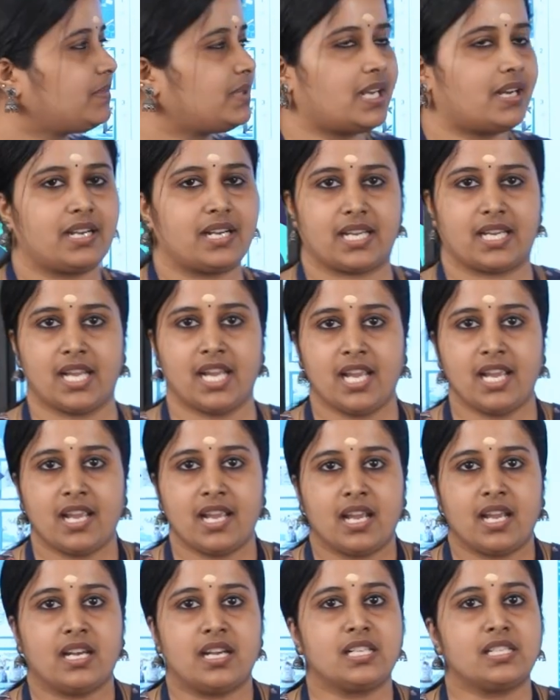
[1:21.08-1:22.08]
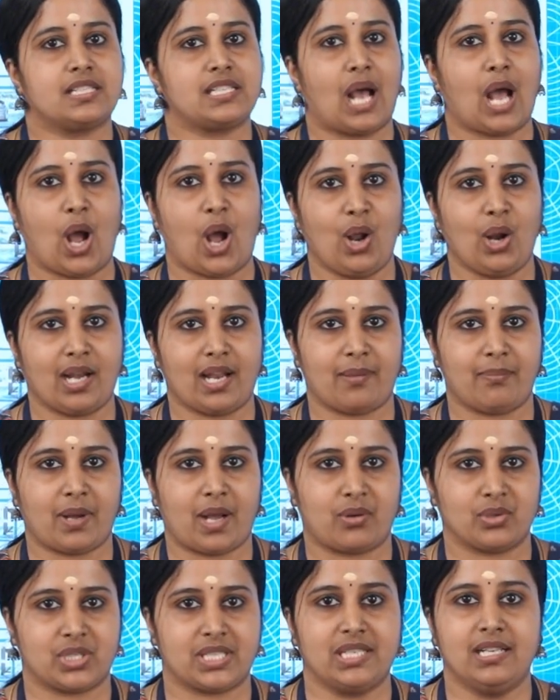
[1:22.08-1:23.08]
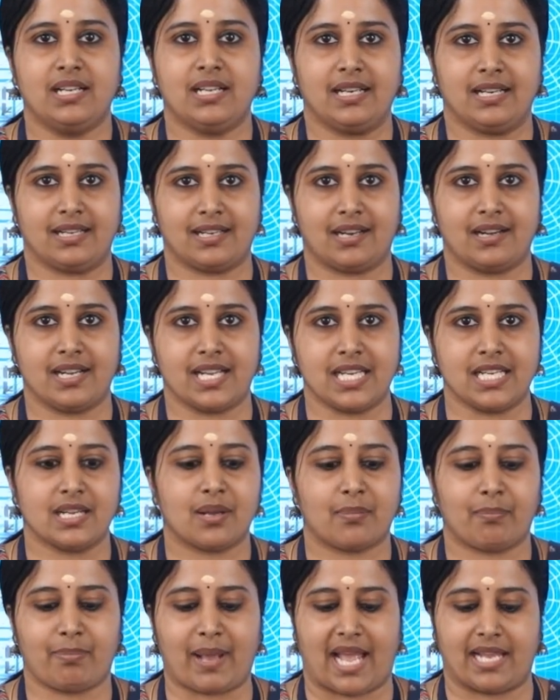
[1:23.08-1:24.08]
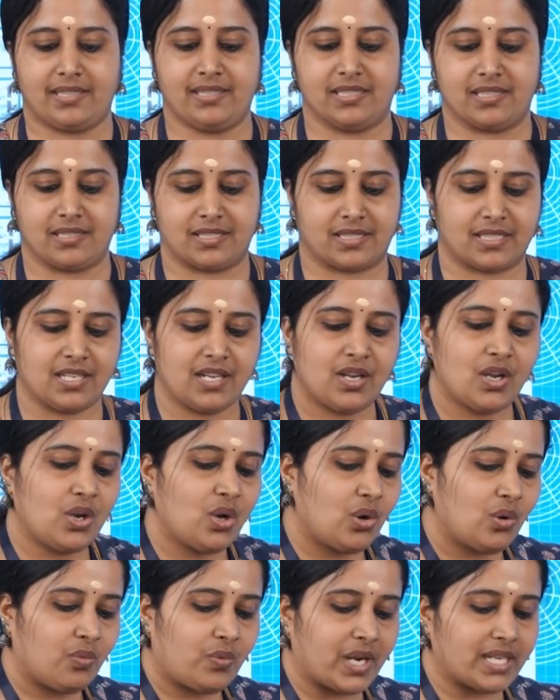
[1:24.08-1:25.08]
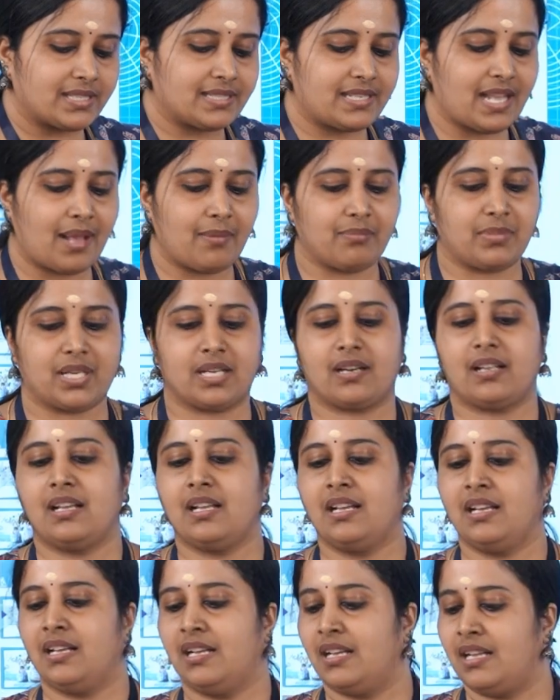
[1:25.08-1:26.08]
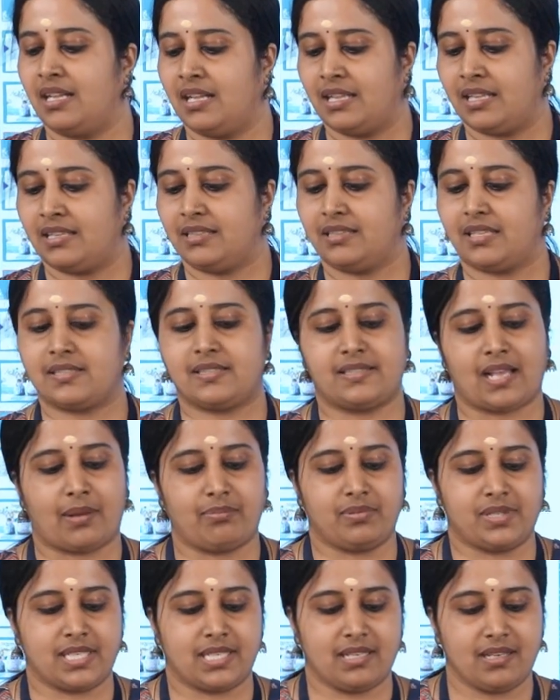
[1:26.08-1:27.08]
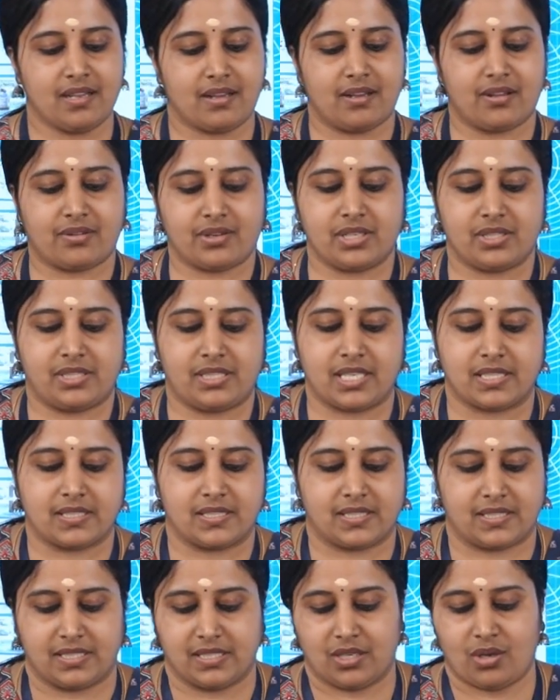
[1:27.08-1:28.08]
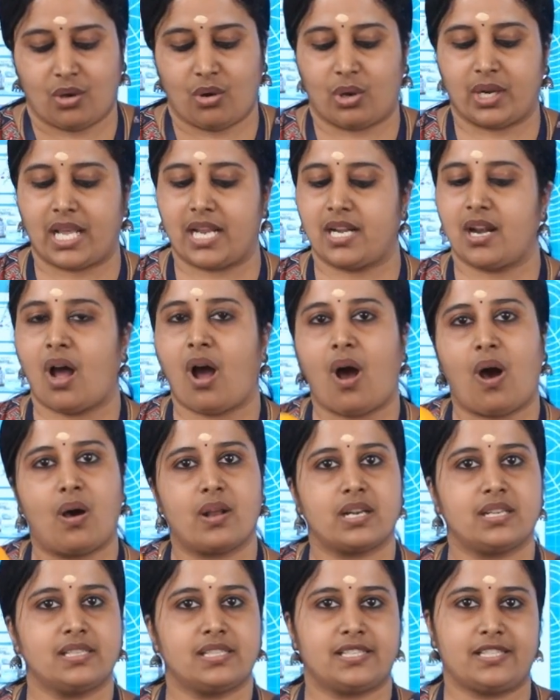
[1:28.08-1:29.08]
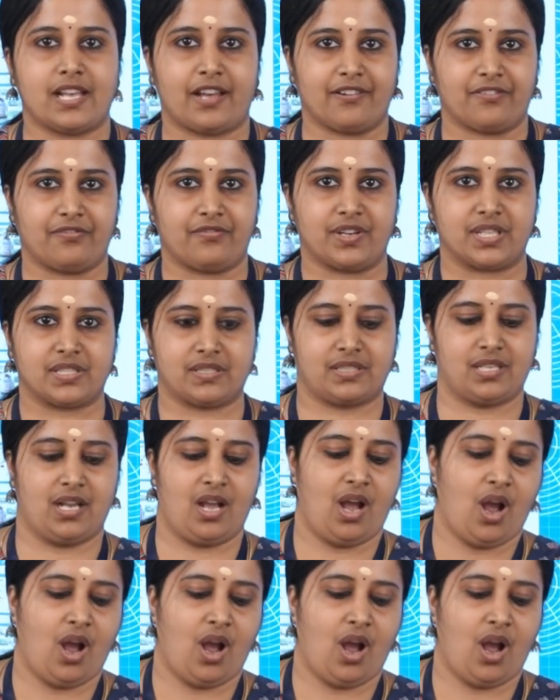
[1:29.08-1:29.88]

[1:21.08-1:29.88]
learning. It is all about learning patterns. For example, the subtle ridges on an orange surface